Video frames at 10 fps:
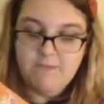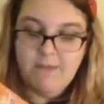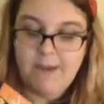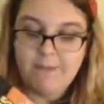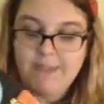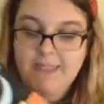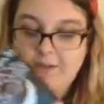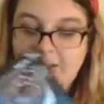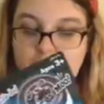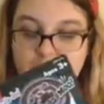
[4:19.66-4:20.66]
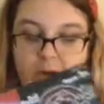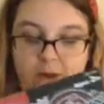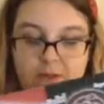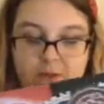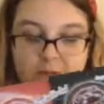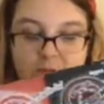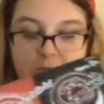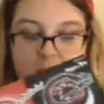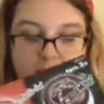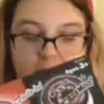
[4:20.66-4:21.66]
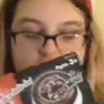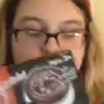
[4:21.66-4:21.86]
mainly because they were cheaper and I thought, oh, fun.